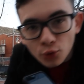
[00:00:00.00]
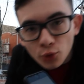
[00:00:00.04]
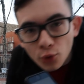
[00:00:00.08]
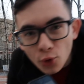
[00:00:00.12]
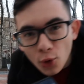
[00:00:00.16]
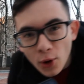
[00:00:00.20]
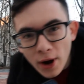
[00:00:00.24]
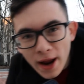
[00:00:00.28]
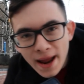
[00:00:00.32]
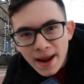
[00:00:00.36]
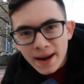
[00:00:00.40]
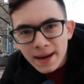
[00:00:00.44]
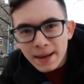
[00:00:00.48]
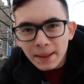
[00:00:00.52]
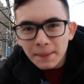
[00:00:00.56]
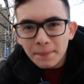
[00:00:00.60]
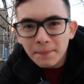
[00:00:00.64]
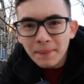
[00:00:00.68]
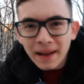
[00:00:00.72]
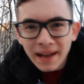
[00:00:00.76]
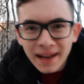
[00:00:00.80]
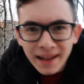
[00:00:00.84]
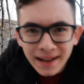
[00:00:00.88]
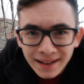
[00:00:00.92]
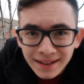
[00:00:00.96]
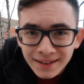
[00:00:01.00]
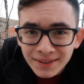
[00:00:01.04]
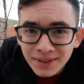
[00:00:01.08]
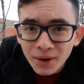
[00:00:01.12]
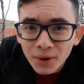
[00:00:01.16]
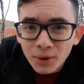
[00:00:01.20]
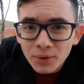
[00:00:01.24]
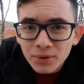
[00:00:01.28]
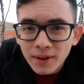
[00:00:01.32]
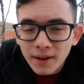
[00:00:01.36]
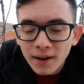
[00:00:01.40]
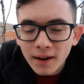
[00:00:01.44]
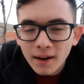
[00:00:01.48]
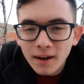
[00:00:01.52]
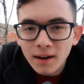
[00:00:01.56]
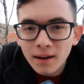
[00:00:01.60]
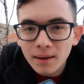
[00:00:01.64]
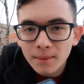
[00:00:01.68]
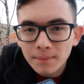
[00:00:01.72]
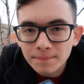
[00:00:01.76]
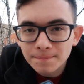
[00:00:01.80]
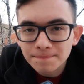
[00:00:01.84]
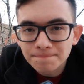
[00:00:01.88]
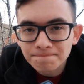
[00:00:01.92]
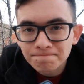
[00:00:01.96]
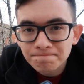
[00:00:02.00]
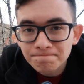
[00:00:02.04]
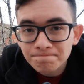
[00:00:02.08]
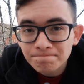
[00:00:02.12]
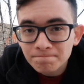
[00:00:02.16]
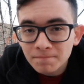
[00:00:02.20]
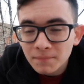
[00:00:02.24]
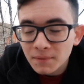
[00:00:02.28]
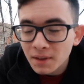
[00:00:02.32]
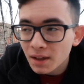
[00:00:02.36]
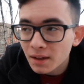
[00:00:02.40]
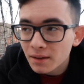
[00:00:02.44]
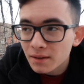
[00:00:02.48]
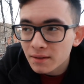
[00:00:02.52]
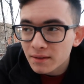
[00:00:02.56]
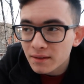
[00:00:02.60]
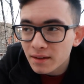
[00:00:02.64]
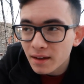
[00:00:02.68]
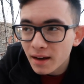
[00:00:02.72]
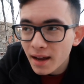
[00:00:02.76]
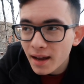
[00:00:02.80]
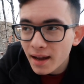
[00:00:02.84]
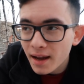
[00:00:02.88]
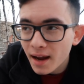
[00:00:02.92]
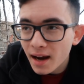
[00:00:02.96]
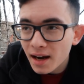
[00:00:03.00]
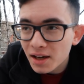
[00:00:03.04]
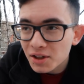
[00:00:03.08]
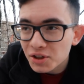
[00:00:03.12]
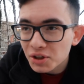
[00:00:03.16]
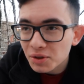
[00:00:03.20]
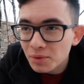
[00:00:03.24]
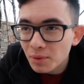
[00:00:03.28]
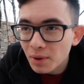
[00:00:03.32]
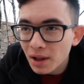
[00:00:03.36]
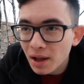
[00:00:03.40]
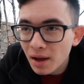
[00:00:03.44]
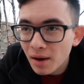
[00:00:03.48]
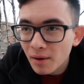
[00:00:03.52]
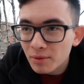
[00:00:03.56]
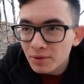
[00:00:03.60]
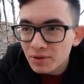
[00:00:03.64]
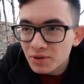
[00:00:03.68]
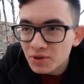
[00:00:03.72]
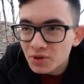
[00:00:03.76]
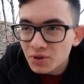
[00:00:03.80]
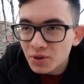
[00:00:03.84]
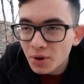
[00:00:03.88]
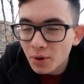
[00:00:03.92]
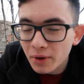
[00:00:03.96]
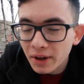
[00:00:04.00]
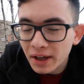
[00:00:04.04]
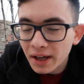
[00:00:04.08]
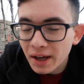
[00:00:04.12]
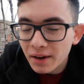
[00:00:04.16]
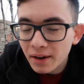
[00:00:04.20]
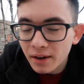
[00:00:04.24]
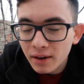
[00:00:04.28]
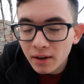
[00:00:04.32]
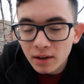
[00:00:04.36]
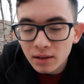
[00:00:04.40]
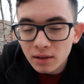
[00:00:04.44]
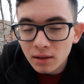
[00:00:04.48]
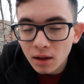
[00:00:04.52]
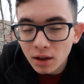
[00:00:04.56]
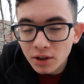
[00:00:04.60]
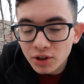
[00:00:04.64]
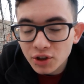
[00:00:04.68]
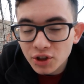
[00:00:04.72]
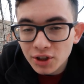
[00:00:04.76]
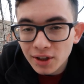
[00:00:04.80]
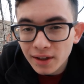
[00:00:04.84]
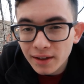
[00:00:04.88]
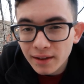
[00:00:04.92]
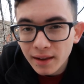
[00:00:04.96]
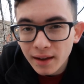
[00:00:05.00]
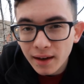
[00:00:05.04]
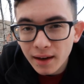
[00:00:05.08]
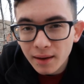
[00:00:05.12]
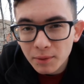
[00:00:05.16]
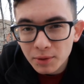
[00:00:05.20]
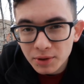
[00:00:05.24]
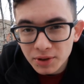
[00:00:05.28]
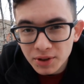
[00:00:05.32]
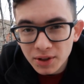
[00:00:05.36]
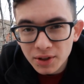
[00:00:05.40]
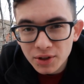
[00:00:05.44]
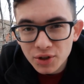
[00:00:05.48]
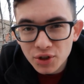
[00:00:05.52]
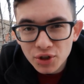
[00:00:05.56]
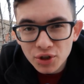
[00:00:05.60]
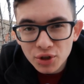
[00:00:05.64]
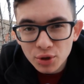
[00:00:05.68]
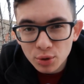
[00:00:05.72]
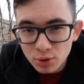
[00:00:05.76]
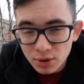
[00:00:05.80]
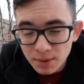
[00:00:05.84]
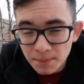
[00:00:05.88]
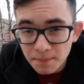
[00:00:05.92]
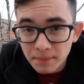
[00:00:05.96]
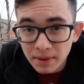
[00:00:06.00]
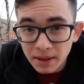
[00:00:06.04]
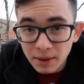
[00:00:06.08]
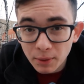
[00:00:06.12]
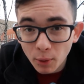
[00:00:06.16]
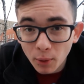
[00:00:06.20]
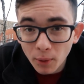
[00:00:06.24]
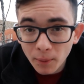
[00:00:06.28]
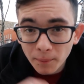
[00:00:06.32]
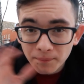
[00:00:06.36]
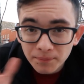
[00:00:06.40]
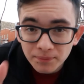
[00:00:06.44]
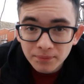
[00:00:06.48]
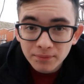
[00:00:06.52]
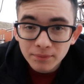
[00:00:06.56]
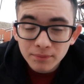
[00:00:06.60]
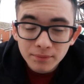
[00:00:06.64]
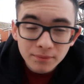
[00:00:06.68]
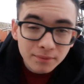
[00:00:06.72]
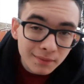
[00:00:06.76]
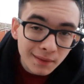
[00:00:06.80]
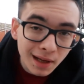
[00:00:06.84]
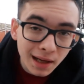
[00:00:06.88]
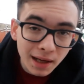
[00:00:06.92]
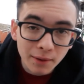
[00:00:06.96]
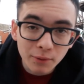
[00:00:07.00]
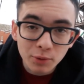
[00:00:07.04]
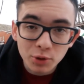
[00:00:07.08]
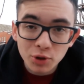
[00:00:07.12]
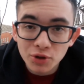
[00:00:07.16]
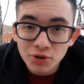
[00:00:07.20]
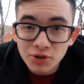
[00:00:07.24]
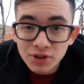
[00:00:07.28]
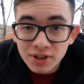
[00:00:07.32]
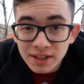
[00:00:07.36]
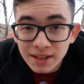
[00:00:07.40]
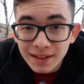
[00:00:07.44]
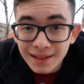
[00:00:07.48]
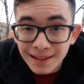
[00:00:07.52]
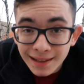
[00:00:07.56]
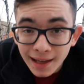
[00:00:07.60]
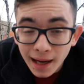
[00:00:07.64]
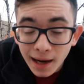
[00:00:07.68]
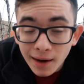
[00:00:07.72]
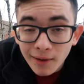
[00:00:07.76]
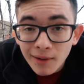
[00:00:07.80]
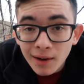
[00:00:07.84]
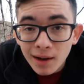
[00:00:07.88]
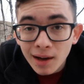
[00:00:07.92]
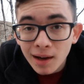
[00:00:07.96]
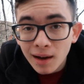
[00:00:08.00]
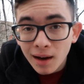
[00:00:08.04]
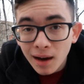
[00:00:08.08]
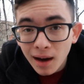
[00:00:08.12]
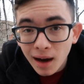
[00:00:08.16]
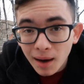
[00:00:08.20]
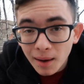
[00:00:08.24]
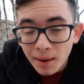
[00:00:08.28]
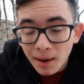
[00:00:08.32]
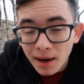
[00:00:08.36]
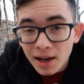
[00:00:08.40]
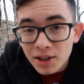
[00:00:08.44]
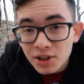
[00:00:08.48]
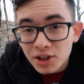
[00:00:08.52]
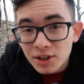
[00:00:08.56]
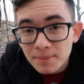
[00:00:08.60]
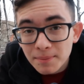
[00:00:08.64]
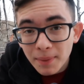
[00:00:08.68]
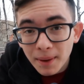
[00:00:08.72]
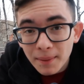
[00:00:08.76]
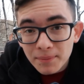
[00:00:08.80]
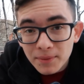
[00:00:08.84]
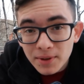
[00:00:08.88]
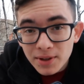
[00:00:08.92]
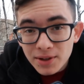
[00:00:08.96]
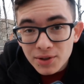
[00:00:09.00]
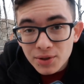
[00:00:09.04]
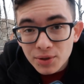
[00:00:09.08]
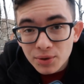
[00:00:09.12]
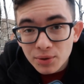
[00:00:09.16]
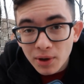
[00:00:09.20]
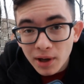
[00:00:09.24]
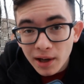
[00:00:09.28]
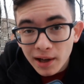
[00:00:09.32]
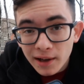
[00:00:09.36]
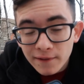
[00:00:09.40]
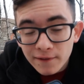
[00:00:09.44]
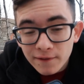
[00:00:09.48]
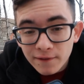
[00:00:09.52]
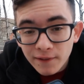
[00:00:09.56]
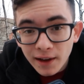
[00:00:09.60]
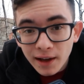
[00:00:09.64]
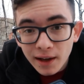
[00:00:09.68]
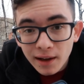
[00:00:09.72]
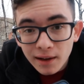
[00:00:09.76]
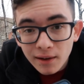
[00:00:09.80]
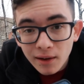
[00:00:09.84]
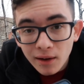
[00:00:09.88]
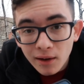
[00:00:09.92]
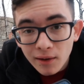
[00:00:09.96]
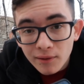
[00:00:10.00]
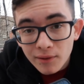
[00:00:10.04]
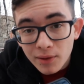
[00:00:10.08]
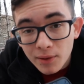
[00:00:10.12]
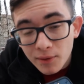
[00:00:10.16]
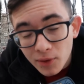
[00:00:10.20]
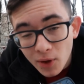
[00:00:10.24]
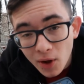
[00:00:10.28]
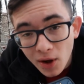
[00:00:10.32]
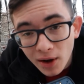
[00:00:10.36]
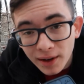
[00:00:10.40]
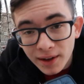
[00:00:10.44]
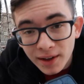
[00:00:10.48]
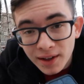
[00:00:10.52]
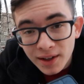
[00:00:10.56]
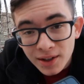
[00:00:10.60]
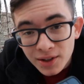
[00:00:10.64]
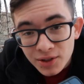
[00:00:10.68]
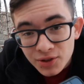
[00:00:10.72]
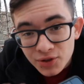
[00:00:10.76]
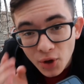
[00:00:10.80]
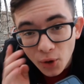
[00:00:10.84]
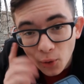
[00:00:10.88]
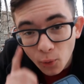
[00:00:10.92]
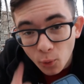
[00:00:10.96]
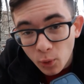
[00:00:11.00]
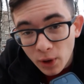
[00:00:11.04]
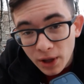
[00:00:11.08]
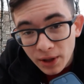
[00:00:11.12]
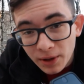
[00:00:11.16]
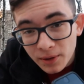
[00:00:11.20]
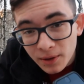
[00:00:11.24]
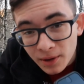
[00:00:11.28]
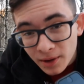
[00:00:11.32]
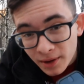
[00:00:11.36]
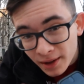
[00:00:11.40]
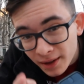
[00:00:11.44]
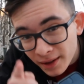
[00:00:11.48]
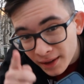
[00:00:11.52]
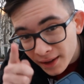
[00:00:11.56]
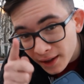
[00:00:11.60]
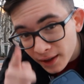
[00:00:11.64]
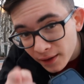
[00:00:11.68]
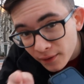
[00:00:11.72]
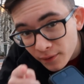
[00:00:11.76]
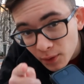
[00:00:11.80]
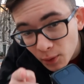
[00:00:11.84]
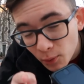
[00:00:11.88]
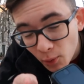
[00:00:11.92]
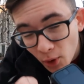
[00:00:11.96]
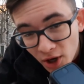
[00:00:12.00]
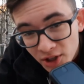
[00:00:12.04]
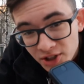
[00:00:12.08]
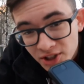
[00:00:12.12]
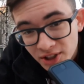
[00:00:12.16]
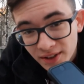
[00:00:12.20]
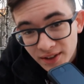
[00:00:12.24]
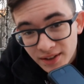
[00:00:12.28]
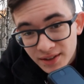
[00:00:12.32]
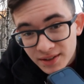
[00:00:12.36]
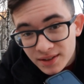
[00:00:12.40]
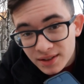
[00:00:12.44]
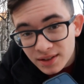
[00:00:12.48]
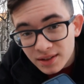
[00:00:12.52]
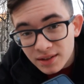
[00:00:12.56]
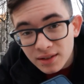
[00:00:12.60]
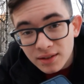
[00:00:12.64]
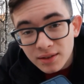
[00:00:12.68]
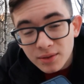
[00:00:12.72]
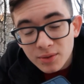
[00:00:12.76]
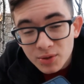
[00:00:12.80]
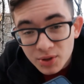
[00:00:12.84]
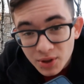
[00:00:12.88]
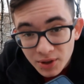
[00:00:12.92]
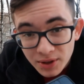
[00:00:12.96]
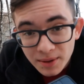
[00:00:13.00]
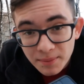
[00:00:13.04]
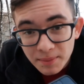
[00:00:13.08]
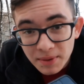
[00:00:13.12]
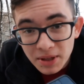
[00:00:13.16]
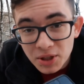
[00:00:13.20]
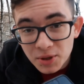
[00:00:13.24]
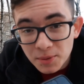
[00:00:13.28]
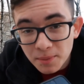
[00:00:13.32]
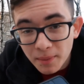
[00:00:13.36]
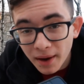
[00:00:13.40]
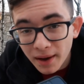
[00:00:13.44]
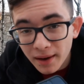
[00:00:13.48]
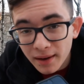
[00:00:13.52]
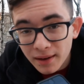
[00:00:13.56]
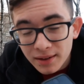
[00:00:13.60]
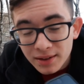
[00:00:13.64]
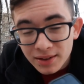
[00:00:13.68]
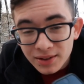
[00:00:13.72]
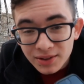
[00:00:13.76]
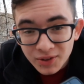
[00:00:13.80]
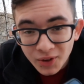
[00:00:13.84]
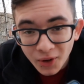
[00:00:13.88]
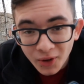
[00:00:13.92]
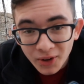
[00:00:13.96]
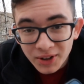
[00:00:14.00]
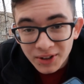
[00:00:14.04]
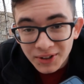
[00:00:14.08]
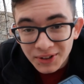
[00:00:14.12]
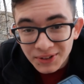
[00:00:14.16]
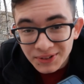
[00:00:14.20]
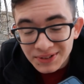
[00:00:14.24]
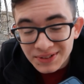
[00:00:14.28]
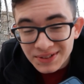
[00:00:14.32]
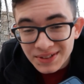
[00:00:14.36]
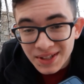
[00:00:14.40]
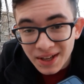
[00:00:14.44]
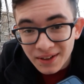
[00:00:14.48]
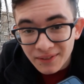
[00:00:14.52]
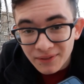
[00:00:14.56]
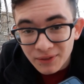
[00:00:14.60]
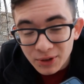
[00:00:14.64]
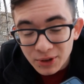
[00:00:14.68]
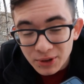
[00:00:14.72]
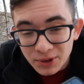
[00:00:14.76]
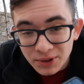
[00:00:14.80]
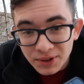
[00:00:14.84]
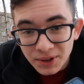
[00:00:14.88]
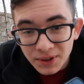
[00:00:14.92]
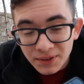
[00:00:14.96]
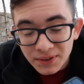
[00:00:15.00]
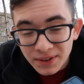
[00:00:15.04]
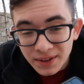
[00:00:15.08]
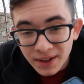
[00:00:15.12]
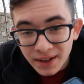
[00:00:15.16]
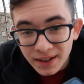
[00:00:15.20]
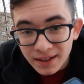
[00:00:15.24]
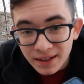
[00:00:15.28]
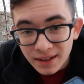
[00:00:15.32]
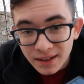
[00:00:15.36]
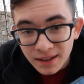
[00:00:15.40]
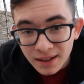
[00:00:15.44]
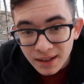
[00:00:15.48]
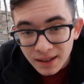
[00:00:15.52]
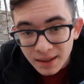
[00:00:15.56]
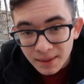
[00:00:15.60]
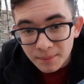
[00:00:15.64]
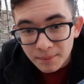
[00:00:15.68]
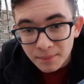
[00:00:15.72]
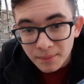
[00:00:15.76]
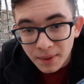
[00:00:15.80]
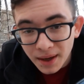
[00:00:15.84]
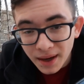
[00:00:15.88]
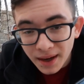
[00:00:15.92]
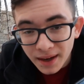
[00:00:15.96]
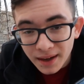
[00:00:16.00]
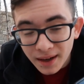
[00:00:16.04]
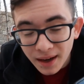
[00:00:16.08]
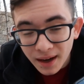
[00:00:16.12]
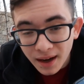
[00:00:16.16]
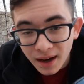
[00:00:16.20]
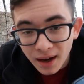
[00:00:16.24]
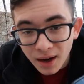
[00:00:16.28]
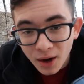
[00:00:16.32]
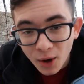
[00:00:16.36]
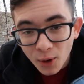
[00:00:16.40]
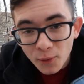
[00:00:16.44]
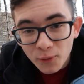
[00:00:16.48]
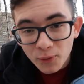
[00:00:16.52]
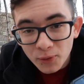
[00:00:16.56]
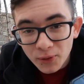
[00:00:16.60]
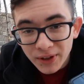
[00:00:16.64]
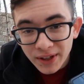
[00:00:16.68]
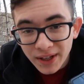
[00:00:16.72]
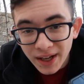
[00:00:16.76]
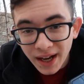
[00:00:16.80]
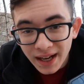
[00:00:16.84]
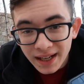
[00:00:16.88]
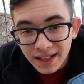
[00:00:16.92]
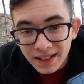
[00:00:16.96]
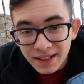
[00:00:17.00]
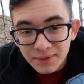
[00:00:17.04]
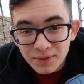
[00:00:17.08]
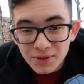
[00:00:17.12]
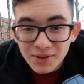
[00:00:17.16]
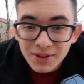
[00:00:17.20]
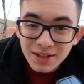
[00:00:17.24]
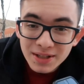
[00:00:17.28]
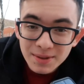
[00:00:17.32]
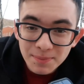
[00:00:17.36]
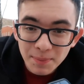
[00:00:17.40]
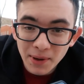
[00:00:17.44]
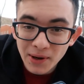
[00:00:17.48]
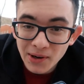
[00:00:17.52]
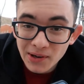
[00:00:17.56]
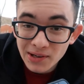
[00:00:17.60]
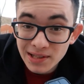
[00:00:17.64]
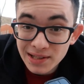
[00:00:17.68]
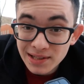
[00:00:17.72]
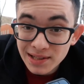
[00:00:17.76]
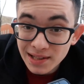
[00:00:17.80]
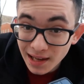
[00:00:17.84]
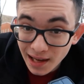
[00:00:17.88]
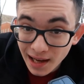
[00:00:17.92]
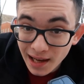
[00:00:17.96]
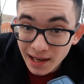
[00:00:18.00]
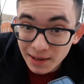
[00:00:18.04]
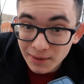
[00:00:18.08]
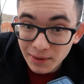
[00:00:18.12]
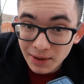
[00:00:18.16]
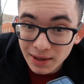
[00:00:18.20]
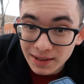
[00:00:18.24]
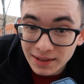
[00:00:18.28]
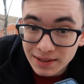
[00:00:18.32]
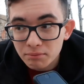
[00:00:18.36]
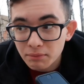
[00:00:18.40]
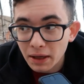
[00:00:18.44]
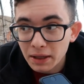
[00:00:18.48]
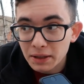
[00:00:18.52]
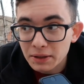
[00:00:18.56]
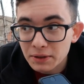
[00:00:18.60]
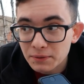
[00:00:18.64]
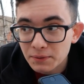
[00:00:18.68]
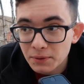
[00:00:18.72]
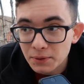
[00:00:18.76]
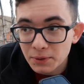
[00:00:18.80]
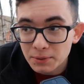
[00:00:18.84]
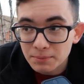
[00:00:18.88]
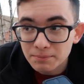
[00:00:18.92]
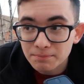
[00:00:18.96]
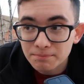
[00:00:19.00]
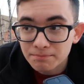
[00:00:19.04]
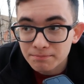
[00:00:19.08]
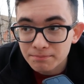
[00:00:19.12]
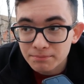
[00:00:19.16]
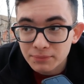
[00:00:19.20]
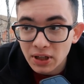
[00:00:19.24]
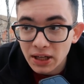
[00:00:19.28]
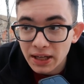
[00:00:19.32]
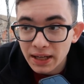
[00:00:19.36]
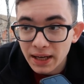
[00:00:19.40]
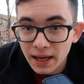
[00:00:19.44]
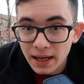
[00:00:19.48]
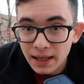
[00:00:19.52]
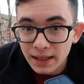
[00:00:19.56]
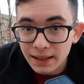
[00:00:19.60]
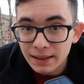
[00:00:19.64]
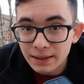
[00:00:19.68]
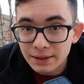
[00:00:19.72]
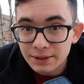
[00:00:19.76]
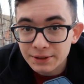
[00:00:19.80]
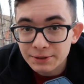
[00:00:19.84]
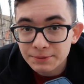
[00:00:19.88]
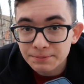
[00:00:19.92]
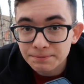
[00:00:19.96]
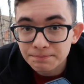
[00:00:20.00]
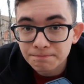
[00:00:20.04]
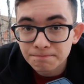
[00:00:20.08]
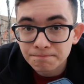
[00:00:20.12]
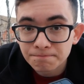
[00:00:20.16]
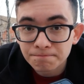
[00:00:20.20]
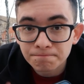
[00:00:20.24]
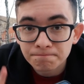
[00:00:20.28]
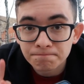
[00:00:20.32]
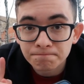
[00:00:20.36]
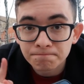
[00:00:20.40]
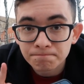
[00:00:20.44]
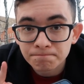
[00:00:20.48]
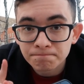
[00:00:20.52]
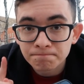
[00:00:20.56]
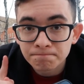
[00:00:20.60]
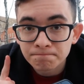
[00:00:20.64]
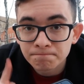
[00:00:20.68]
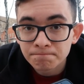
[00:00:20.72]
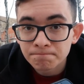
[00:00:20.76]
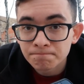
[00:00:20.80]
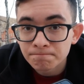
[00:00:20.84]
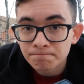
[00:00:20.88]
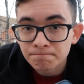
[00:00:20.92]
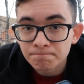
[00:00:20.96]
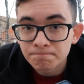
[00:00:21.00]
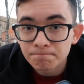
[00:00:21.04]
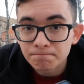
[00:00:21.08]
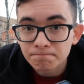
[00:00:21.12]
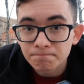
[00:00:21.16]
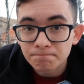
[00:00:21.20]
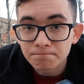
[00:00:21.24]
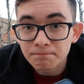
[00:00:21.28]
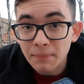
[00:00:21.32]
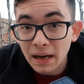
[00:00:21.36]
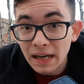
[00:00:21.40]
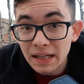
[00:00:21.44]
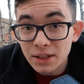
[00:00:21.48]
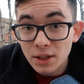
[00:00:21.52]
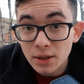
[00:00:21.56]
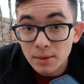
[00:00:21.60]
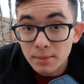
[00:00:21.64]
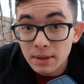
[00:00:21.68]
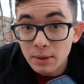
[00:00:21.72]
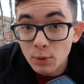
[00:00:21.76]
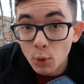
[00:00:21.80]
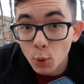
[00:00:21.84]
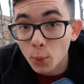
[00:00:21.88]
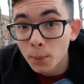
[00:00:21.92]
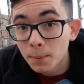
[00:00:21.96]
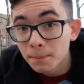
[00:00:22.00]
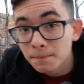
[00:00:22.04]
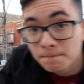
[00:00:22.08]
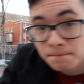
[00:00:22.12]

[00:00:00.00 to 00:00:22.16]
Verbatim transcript: Random anecdote. Um, today actually, while I was going out, I got lunch, and then I was gonna just shoot some B-roll, kind of what you're seeing now. Uh, I actually bumped into a fan of the vlog. So Will, if you're watching this, it's good to meet you, bud. Sorry you couldn't stay for Yu-Gi-Oh tonight, but hey, uh, hopefully I can give you the experience. Anyways, thanks for saying hi, I guess back to the B roll.